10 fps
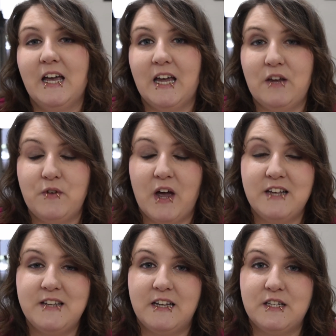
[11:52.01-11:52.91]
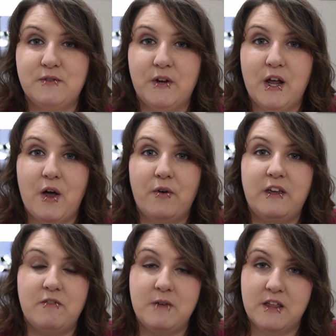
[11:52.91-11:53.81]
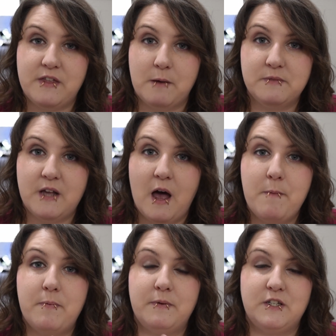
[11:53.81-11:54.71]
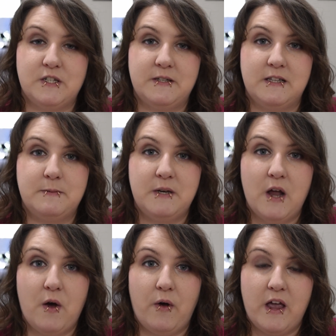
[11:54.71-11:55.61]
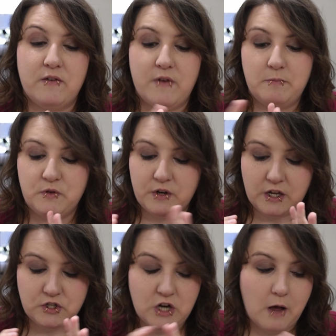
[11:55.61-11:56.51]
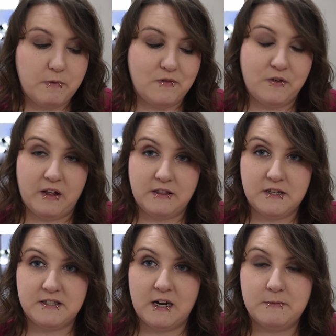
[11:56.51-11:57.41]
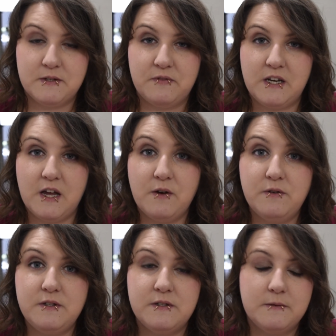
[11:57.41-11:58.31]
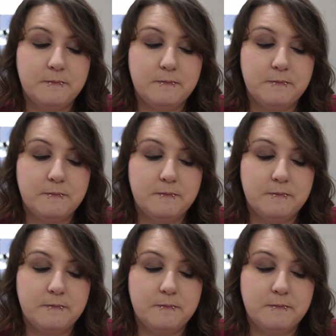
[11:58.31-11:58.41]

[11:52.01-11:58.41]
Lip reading: If you guys like this video, give me a thumbs up. It just lets me know if I'm doing a good job, if you like these types of videos.